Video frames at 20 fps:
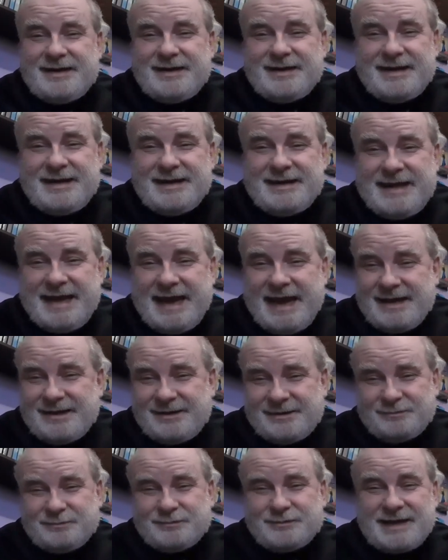he
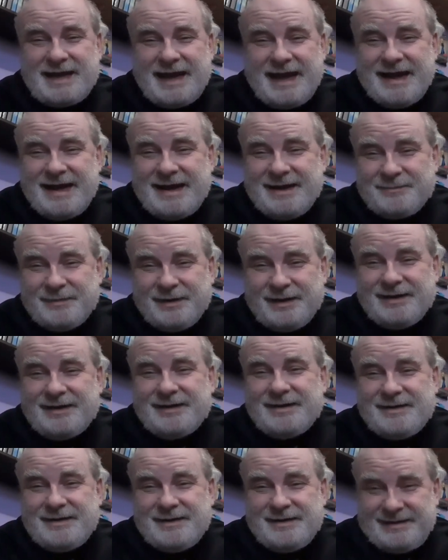helped
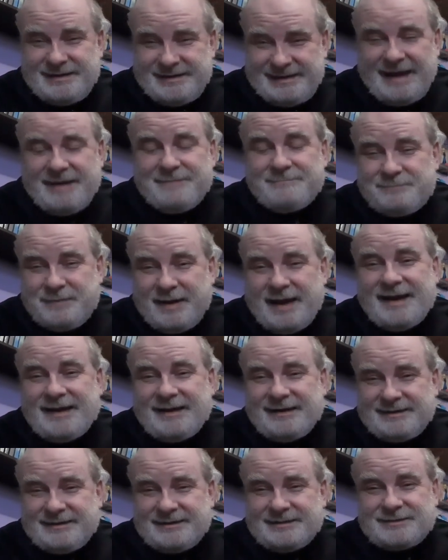Hammer get back
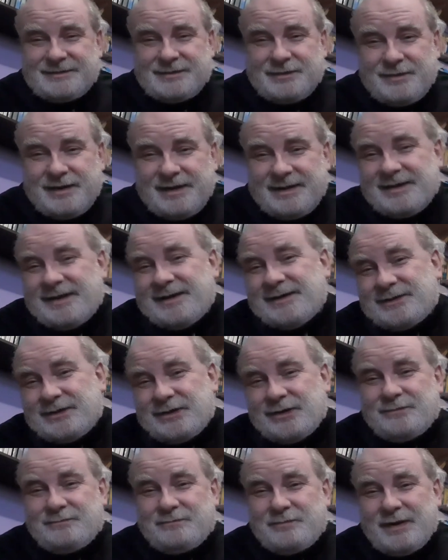to where they
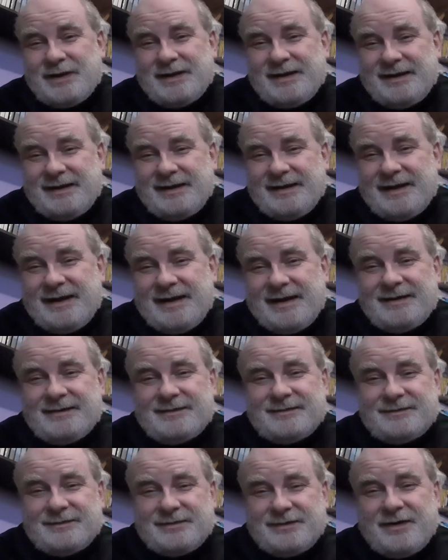should be
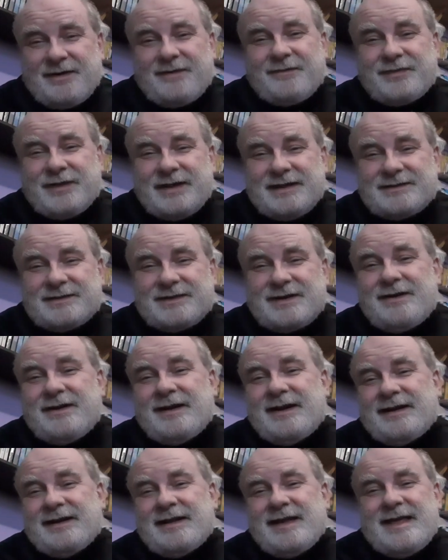and got things
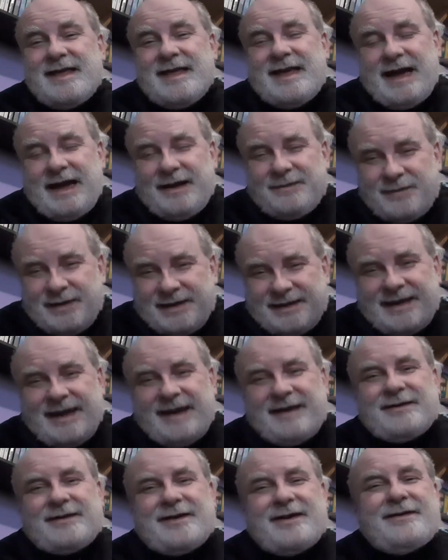going. And we
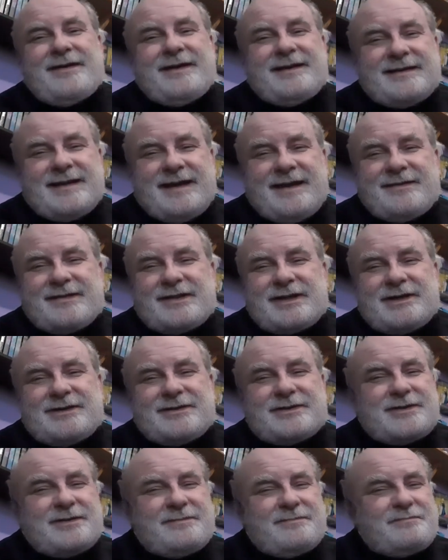get going then through
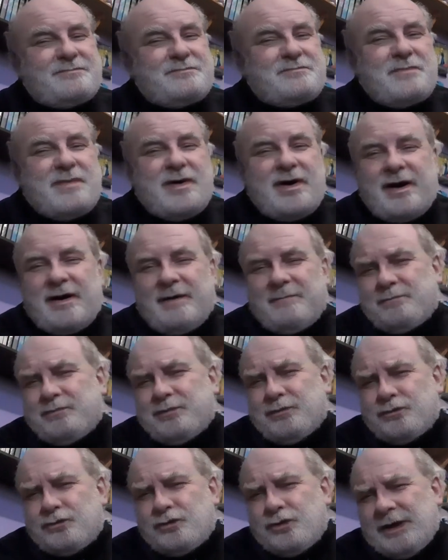some more
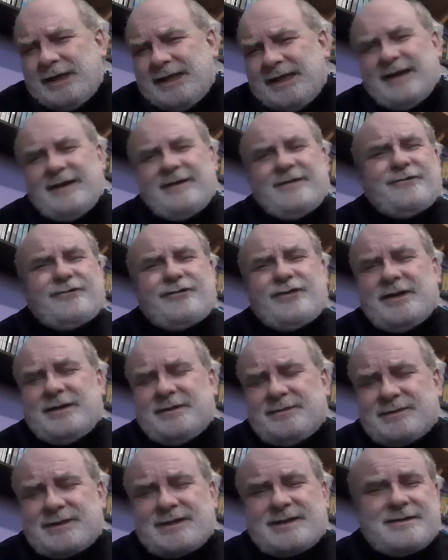brilliant
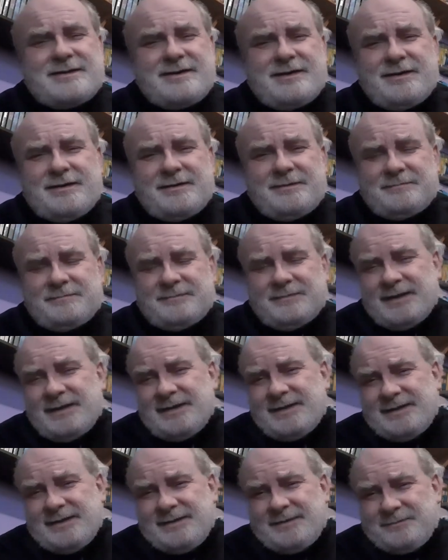films to come.
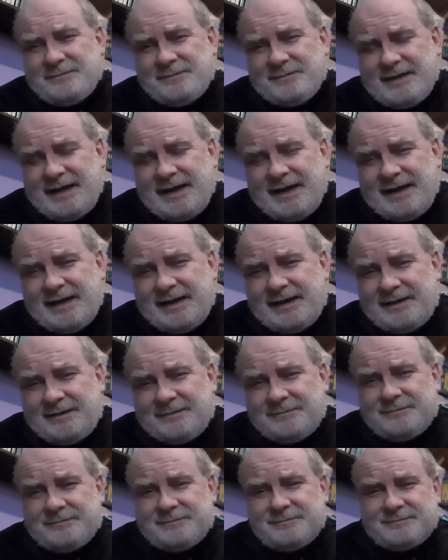
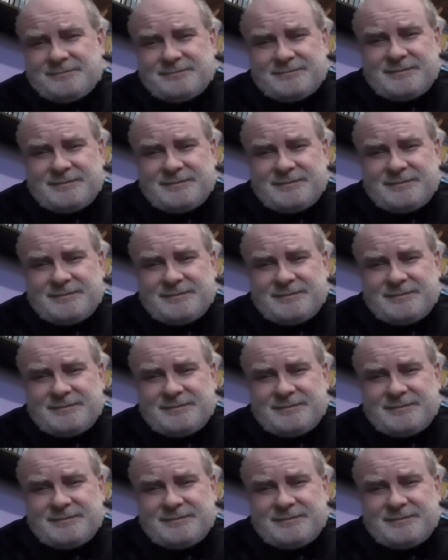So,